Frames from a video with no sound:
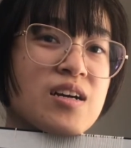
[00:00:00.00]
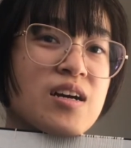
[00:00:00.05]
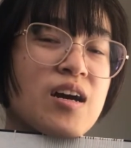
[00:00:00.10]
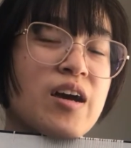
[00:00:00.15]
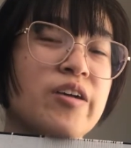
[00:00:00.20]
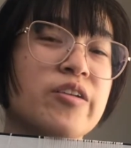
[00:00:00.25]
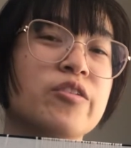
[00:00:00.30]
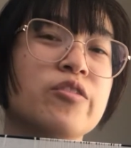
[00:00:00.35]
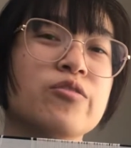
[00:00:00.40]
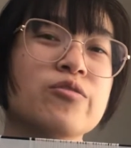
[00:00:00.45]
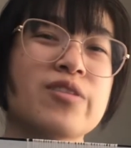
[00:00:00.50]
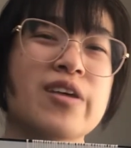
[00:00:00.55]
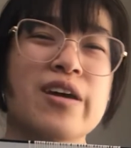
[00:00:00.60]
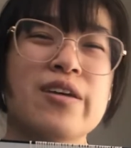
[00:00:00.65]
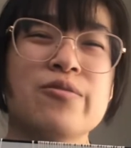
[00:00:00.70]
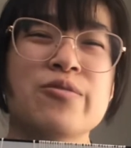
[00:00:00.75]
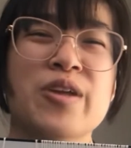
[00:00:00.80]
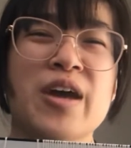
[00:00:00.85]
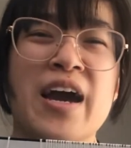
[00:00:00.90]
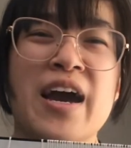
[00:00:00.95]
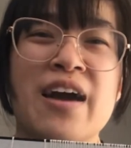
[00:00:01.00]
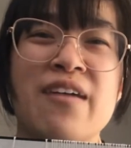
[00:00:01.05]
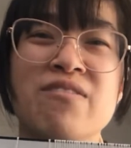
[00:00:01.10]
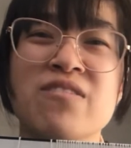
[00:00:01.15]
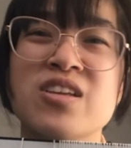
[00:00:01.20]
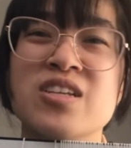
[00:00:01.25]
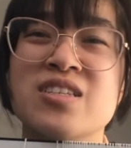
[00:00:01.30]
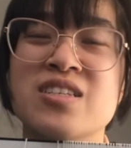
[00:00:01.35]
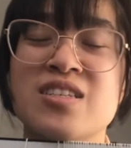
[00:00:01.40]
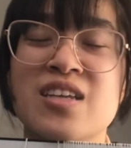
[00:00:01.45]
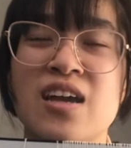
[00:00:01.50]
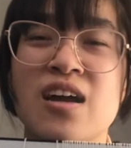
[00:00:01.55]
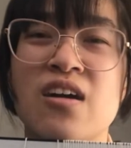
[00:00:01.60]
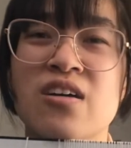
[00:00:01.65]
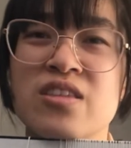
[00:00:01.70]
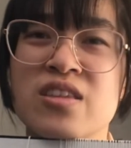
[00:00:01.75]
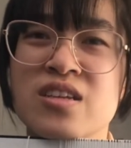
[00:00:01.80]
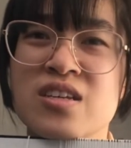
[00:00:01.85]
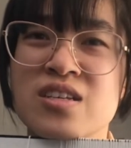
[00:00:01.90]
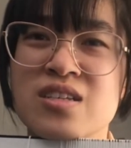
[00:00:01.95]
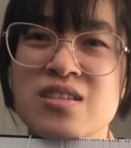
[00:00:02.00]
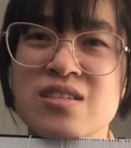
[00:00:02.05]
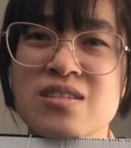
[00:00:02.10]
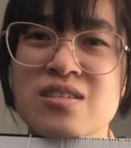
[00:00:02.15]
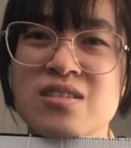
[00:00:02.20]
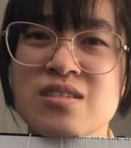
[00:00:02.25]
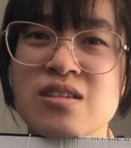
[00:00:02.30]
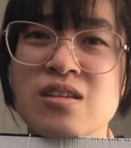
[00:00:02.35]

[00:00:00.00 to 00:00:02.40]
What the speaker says: I know that it would have to stay on this